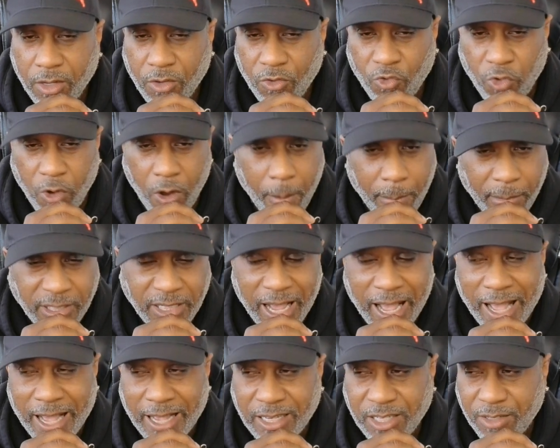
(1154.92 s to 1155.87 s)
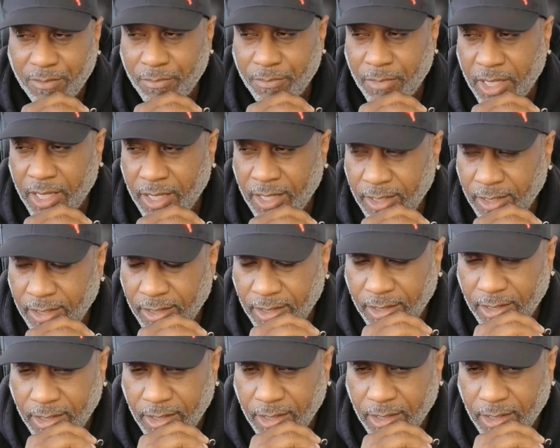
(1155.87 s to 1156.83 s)
traumatized men,
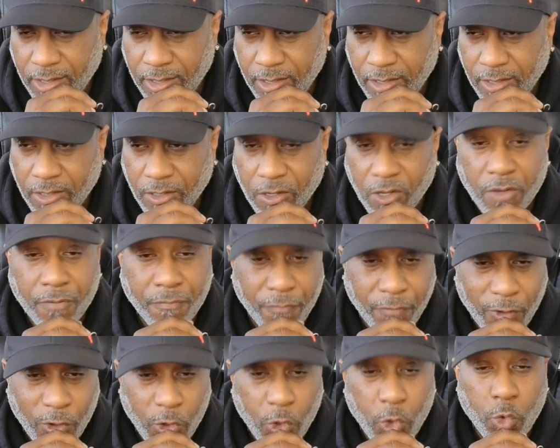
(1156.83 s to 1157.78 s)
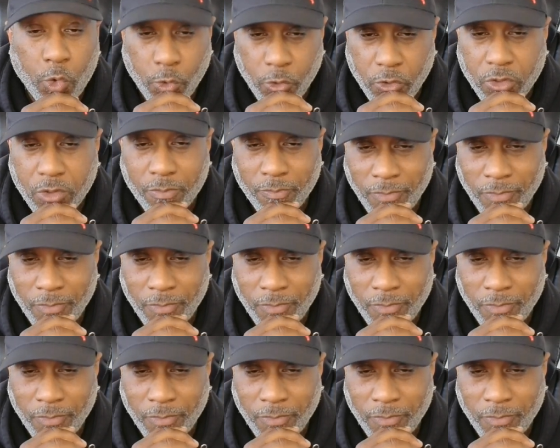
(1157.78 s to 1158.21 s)
confused